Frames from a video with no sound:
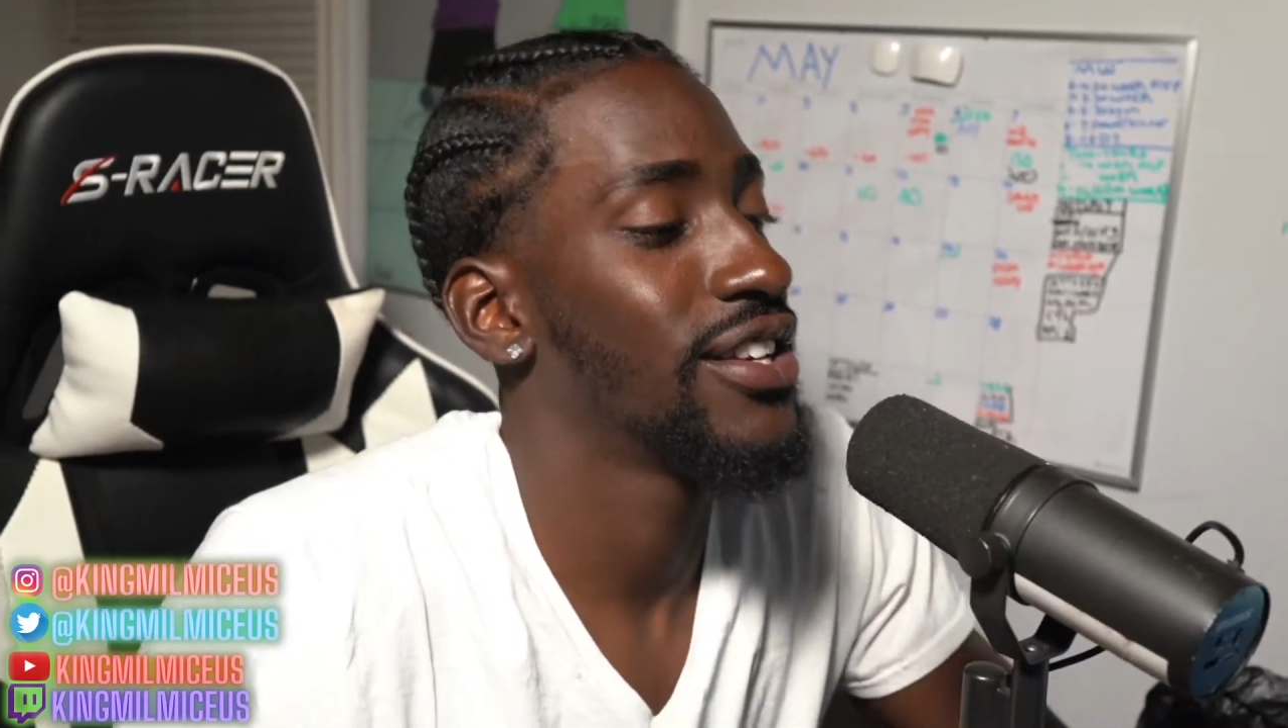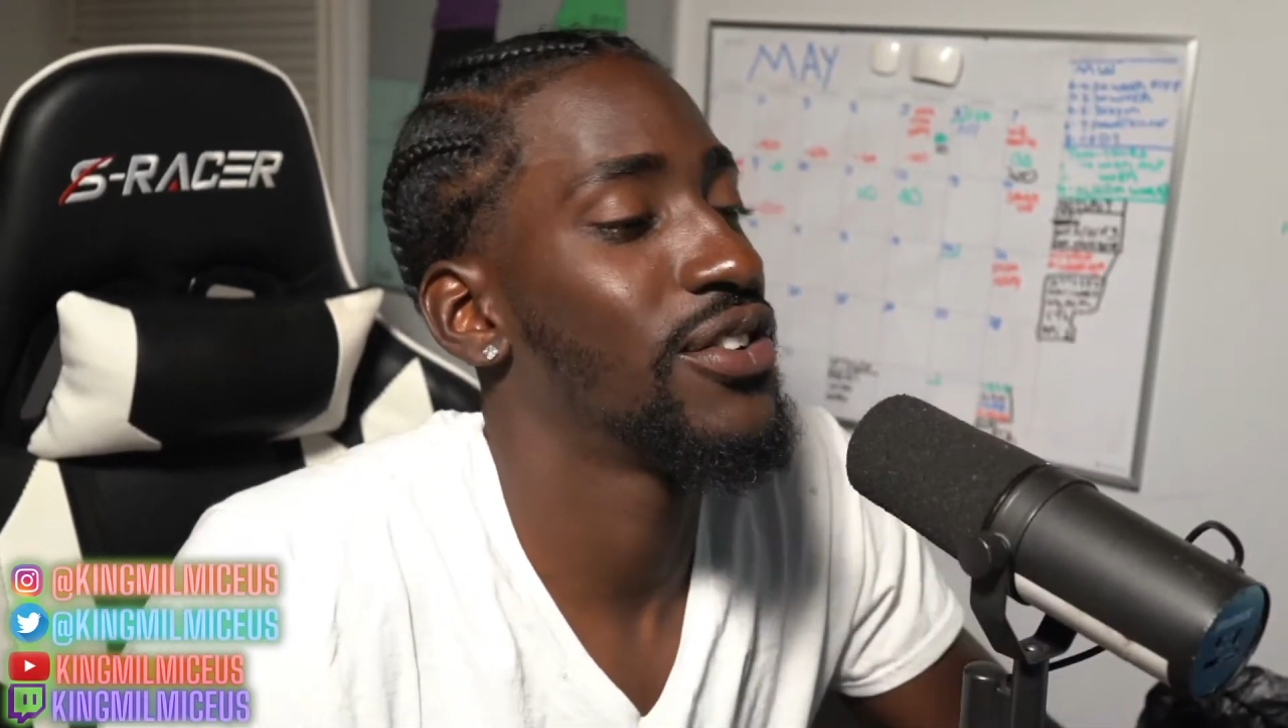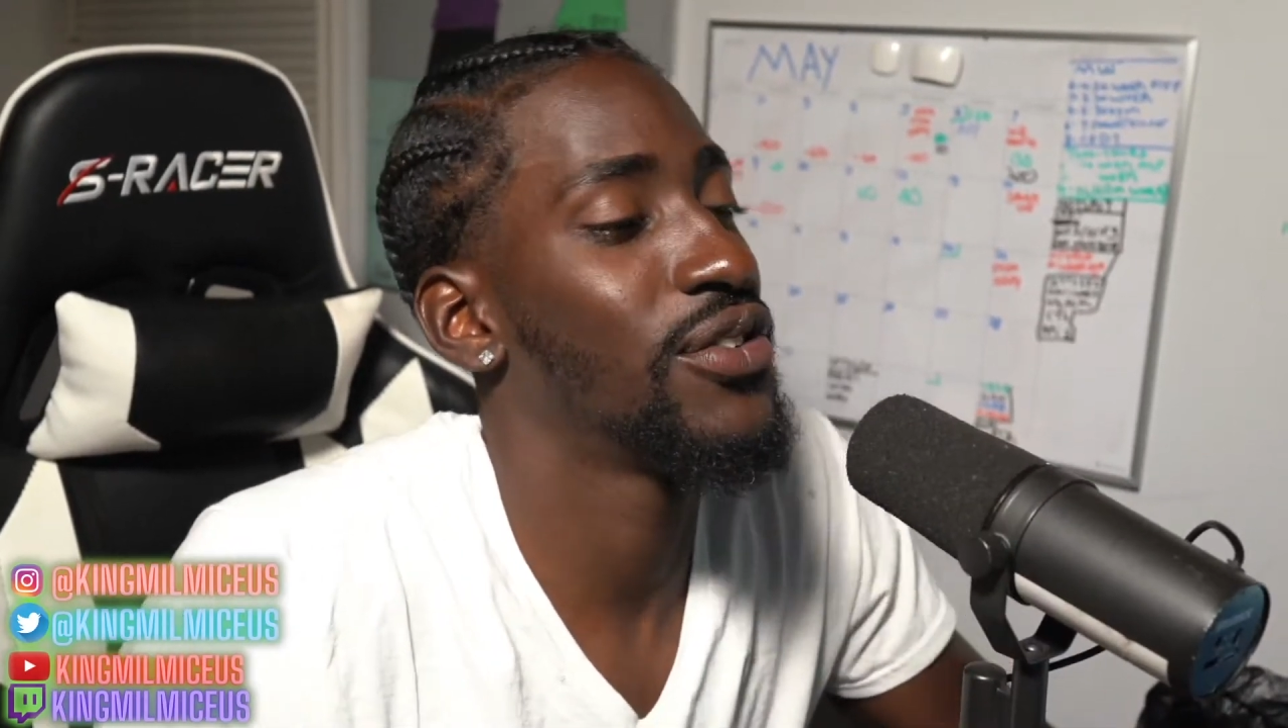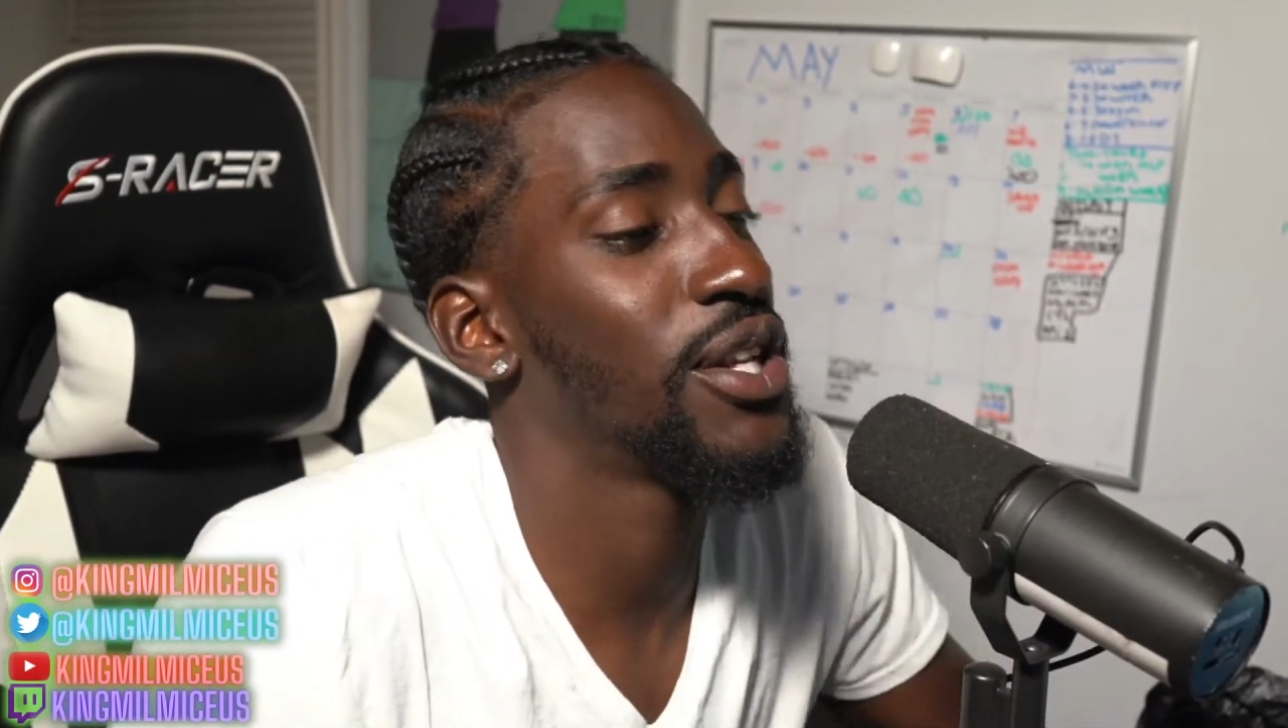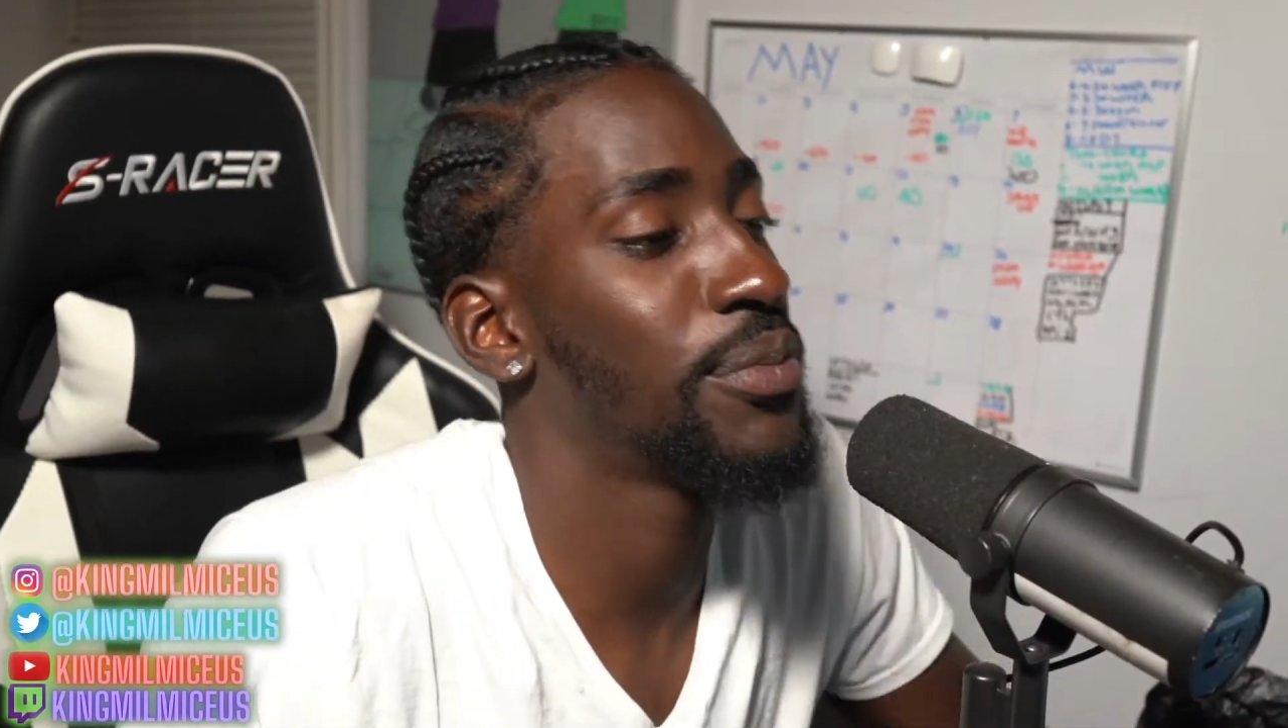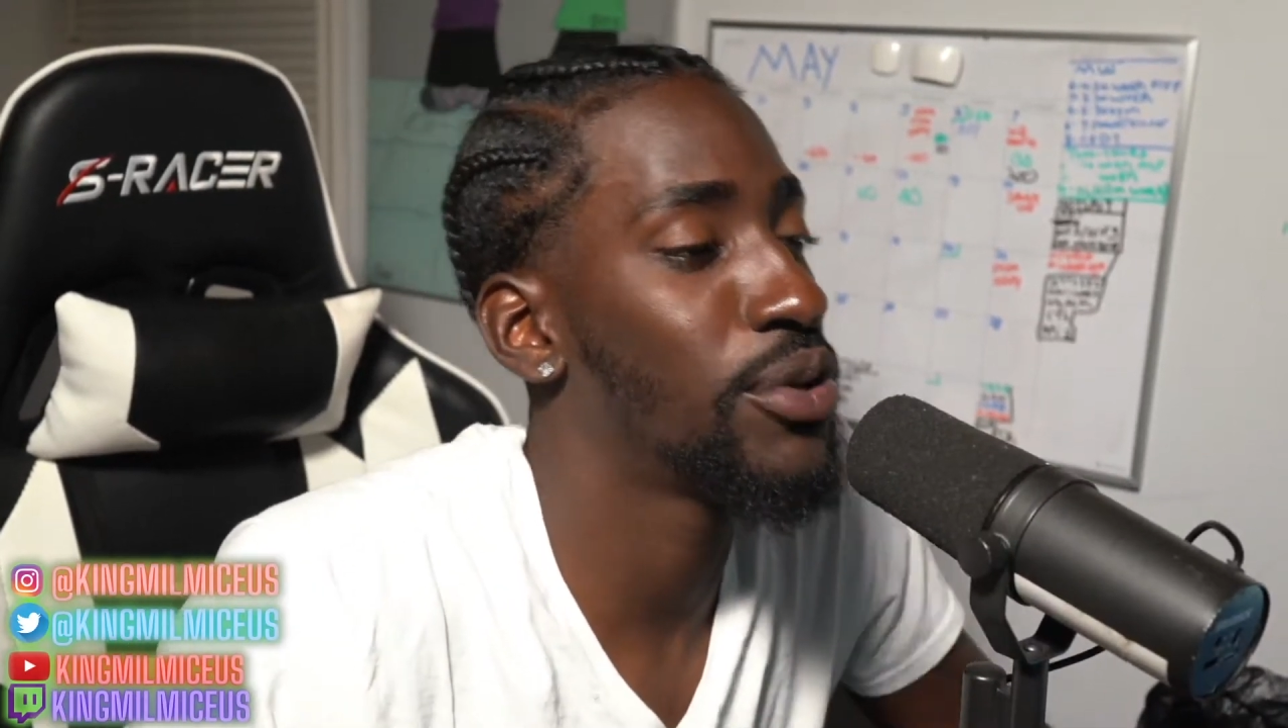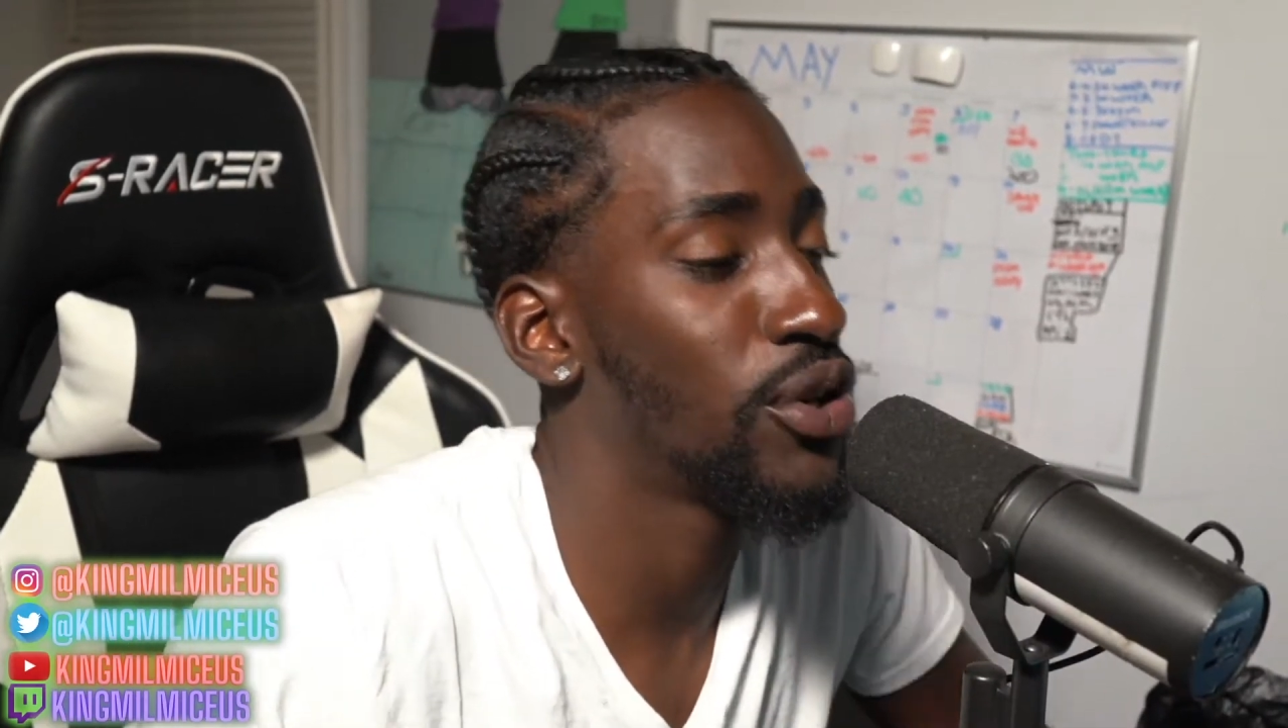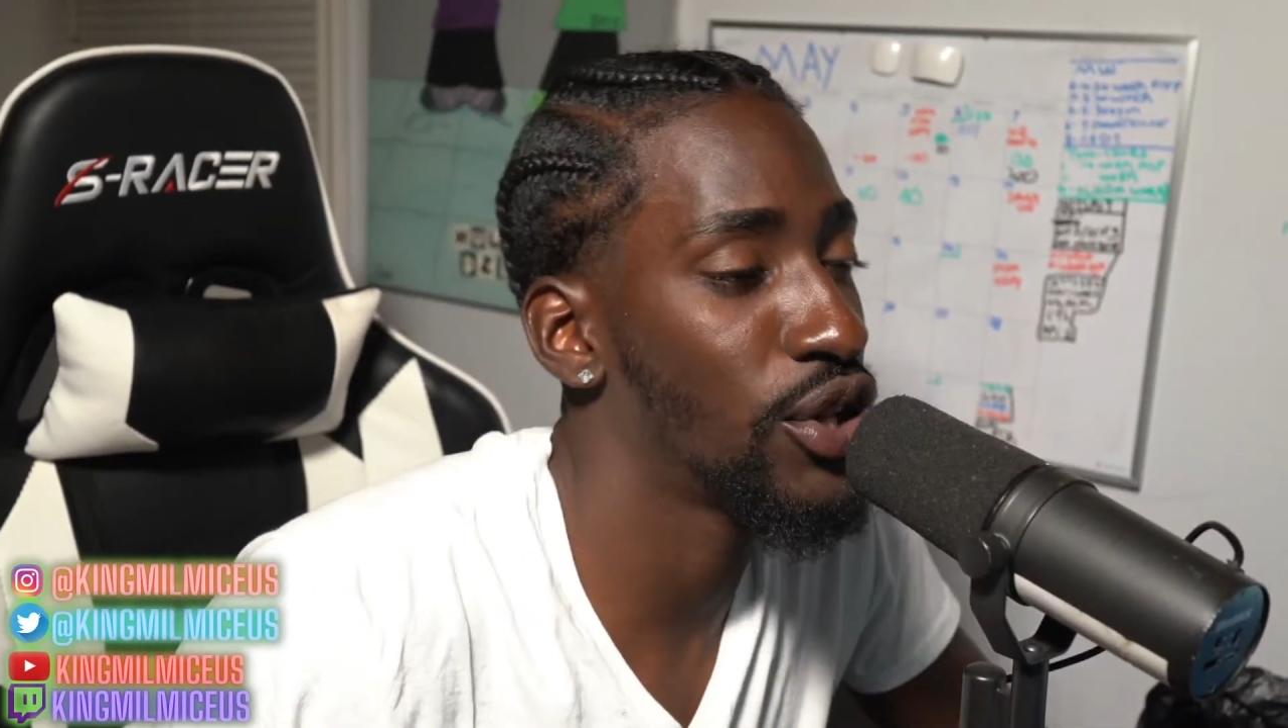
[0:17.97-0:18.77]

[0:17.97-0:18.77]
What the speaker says: really pulled